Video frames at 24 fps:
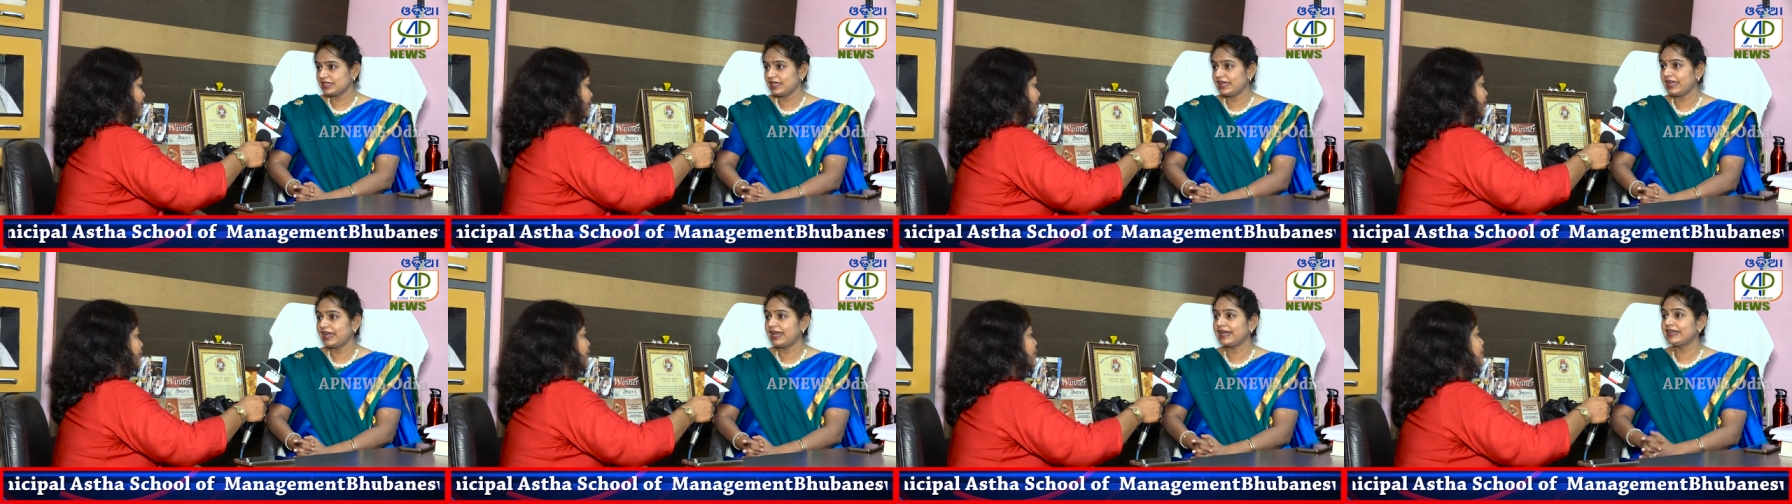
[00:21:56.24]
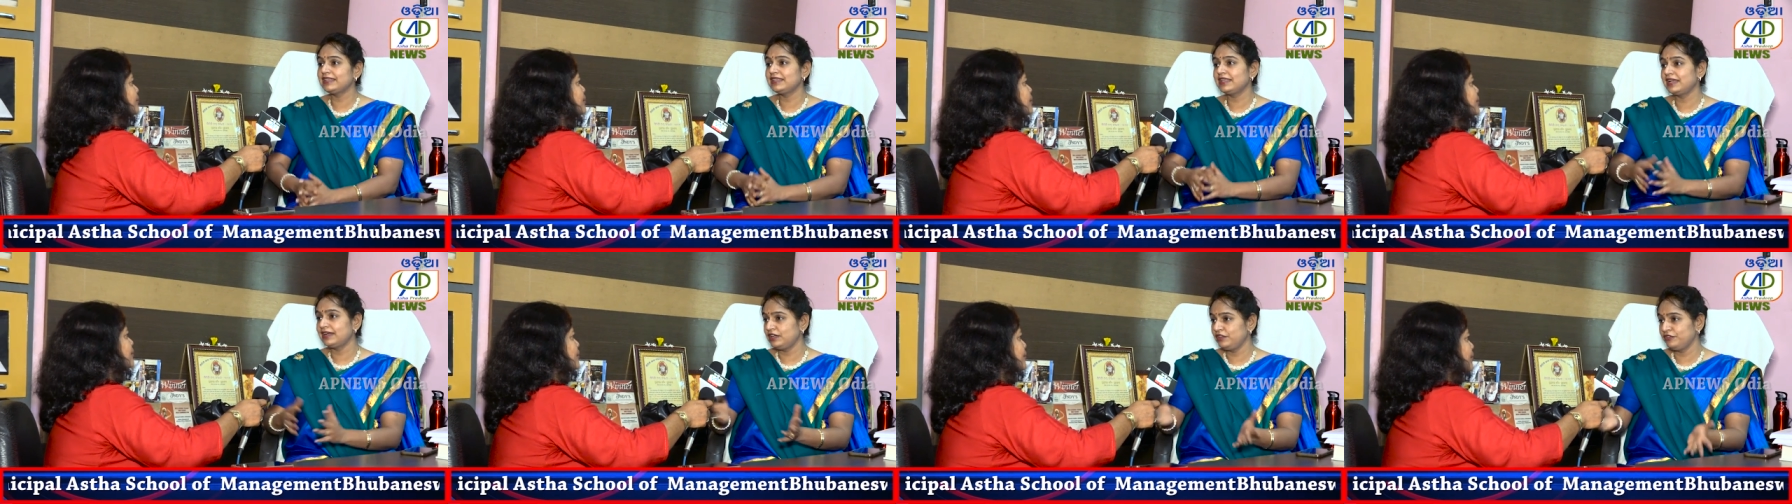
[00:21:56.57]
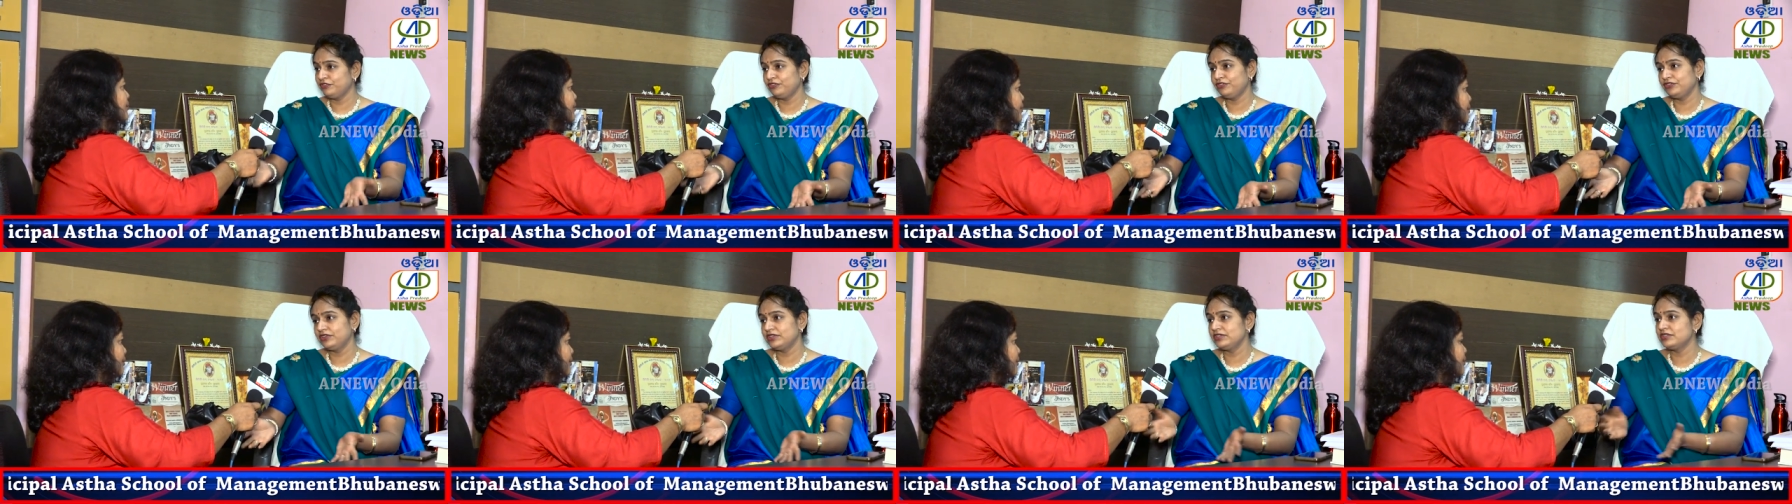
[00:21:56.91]
had that
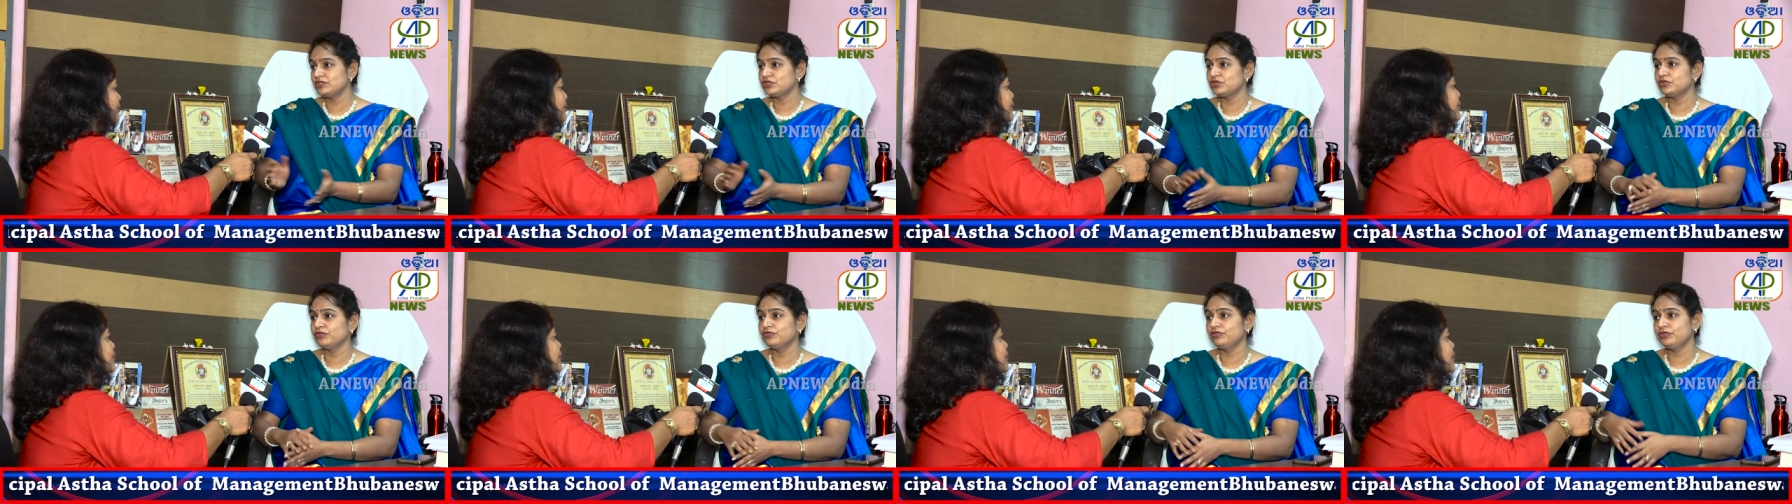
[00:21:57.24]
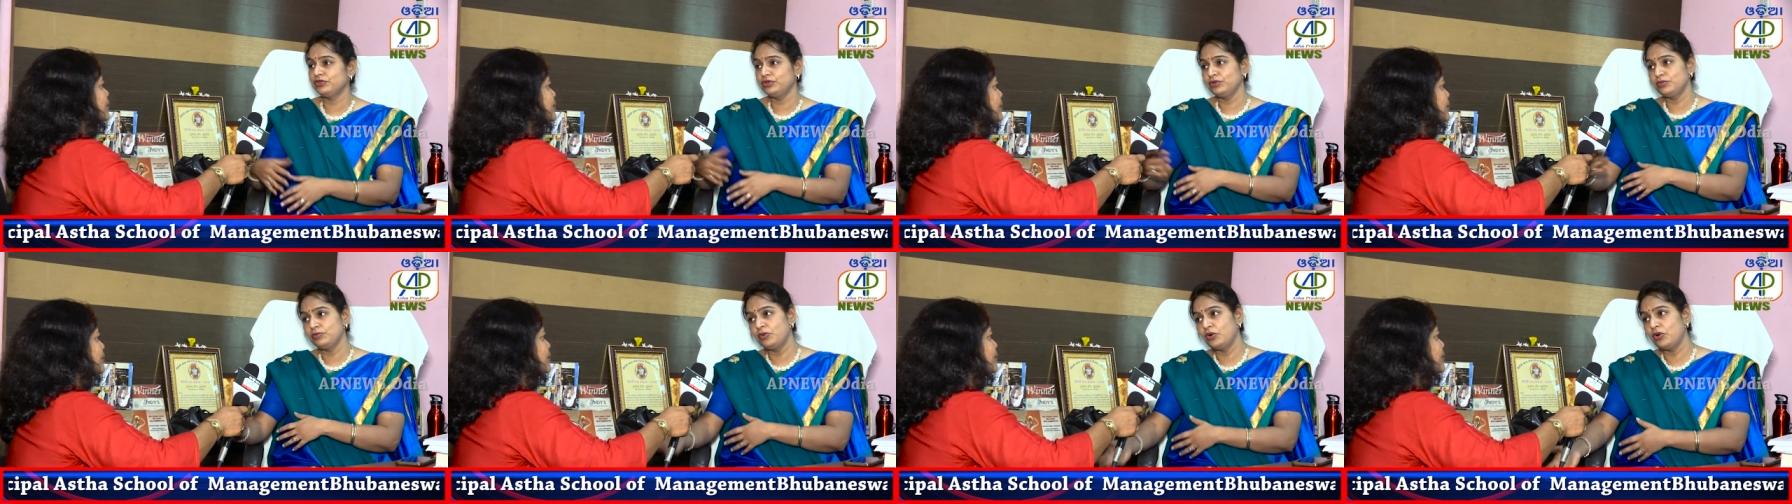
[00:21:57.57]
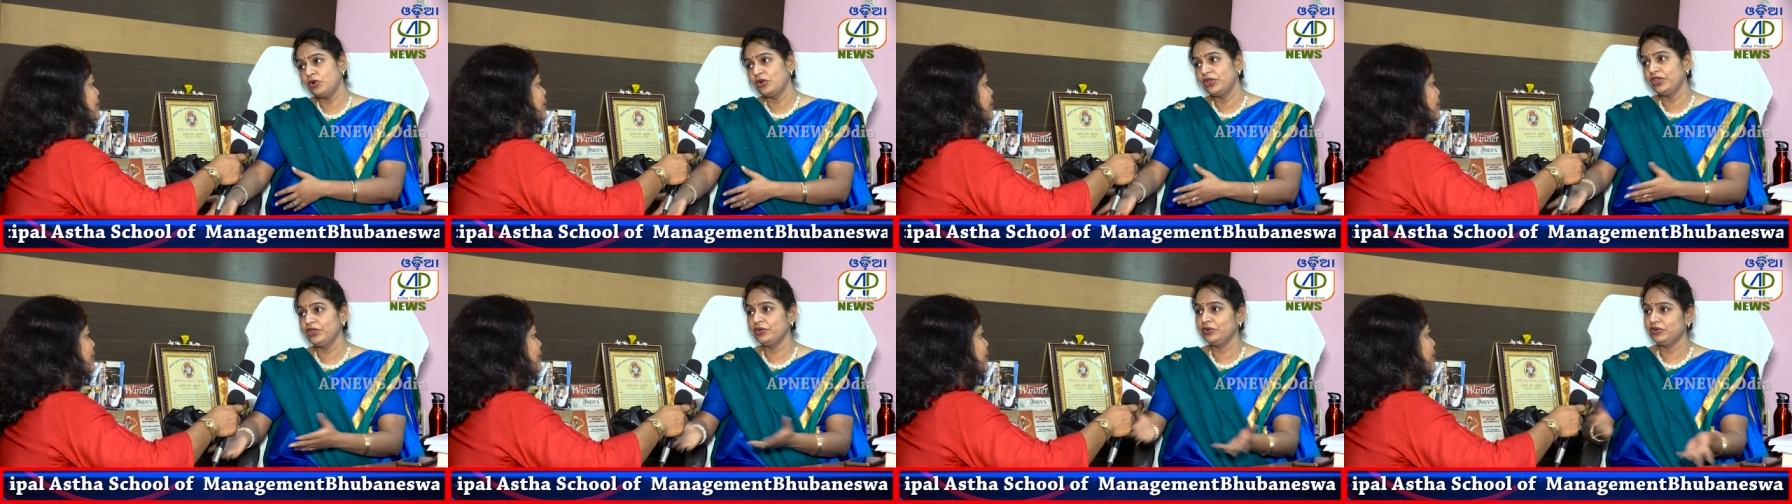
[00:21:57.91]
difference of a
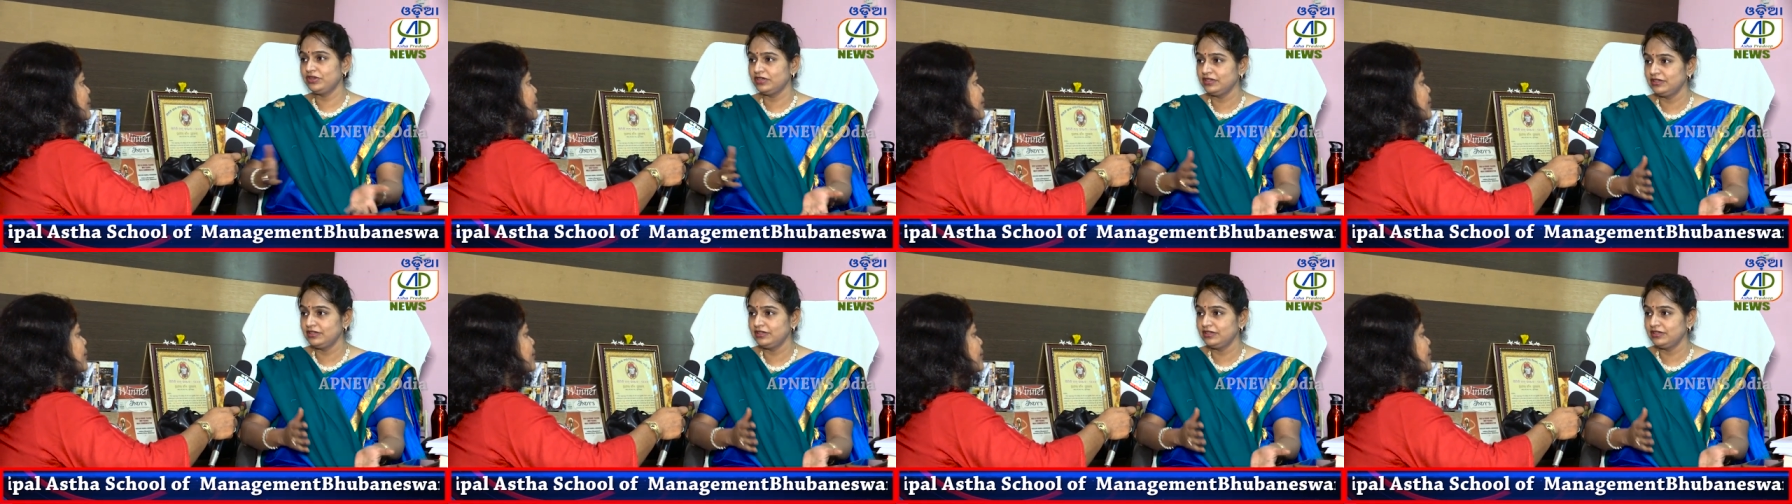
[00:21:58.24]
boy or